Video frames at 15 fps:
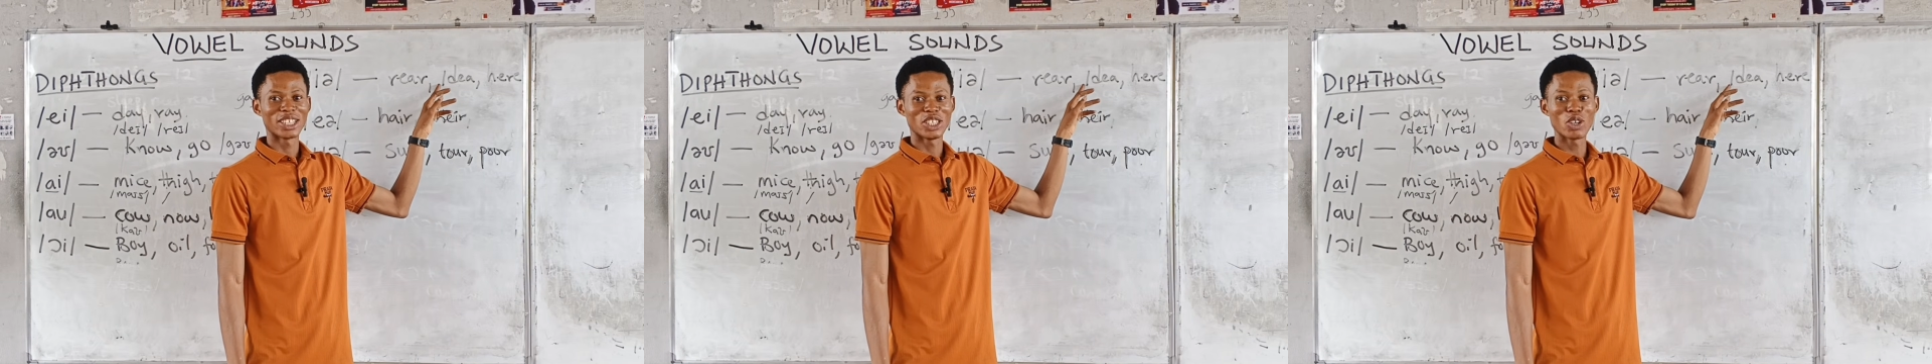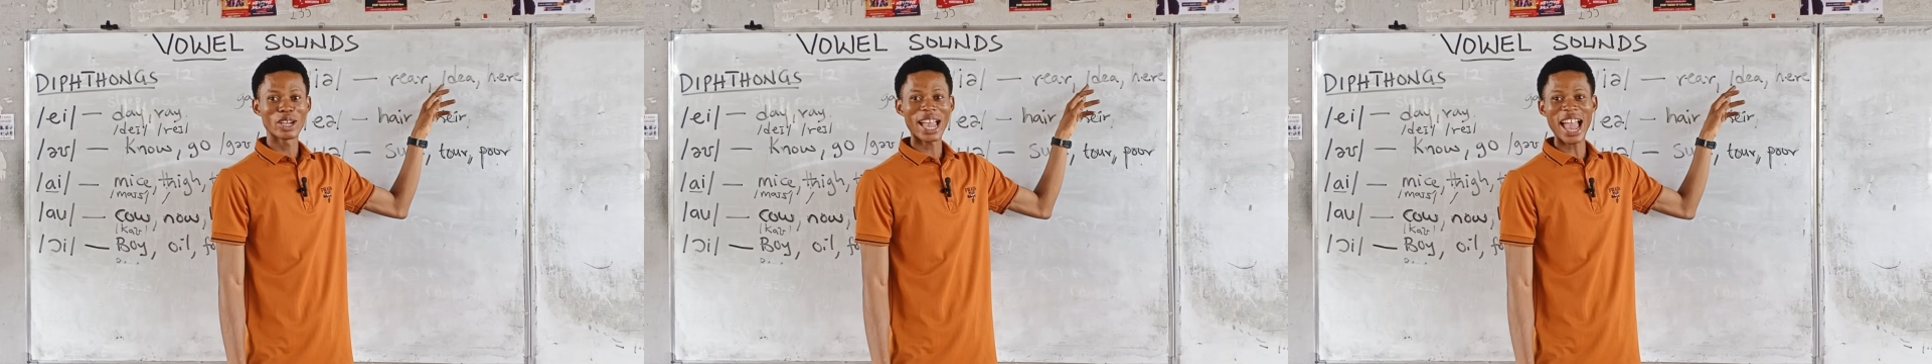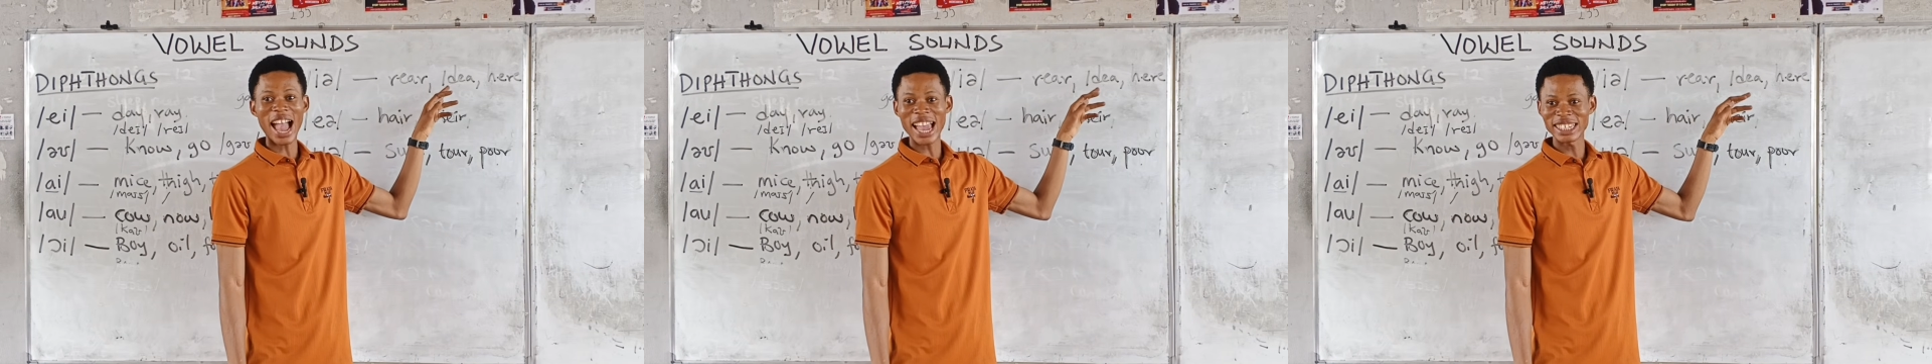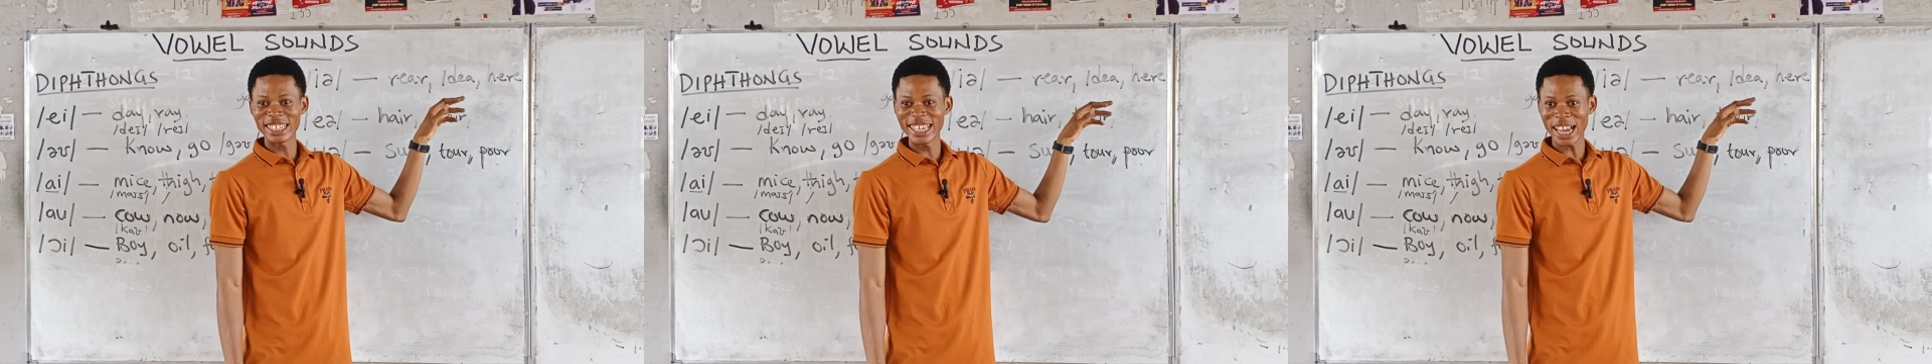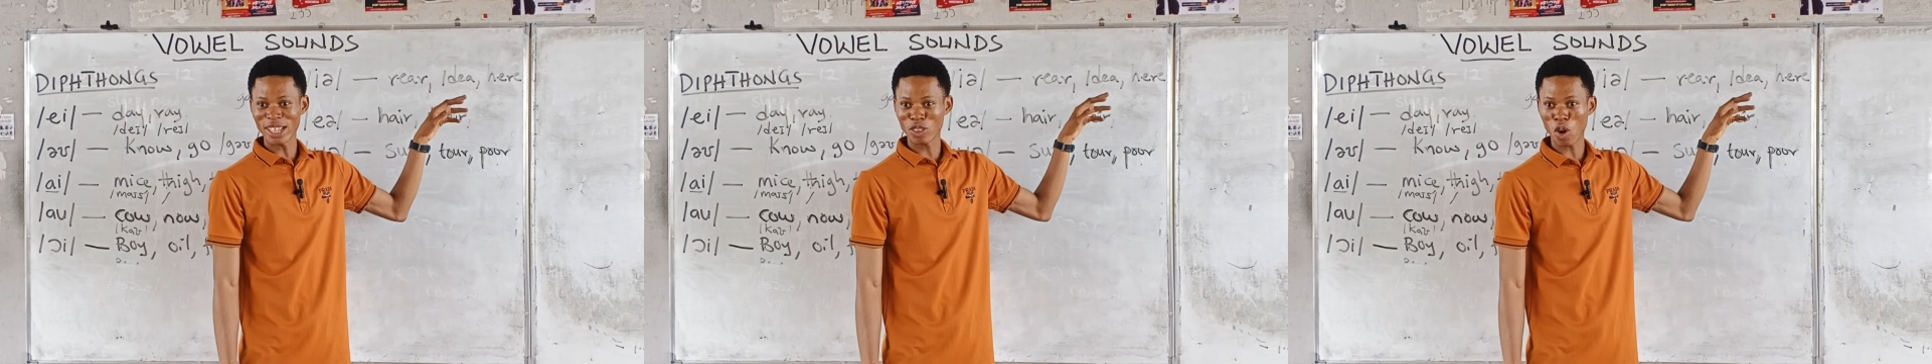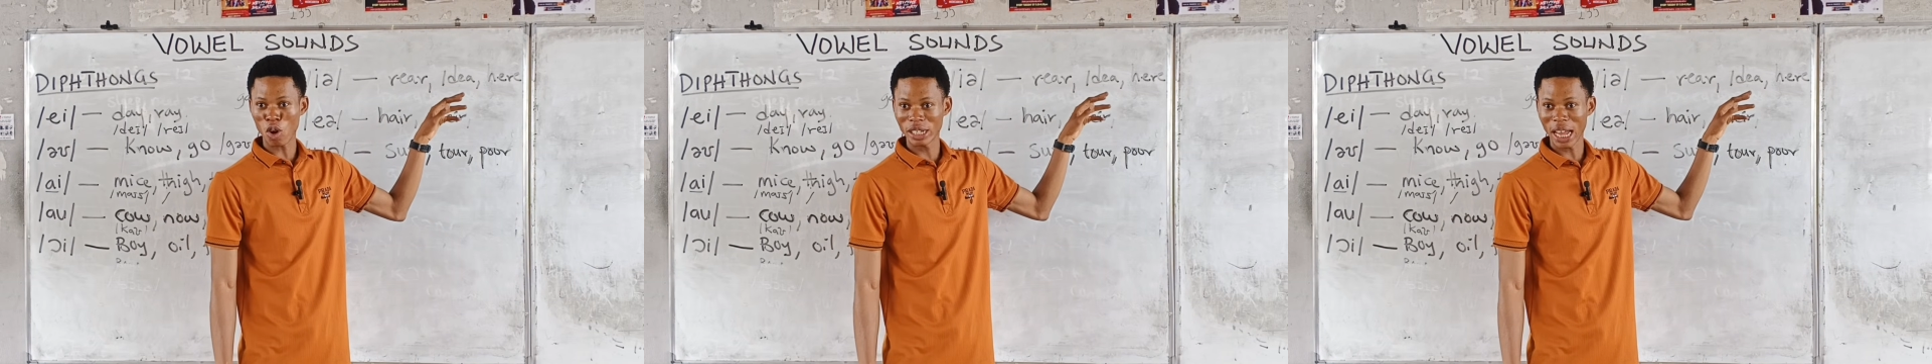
You get idea, talk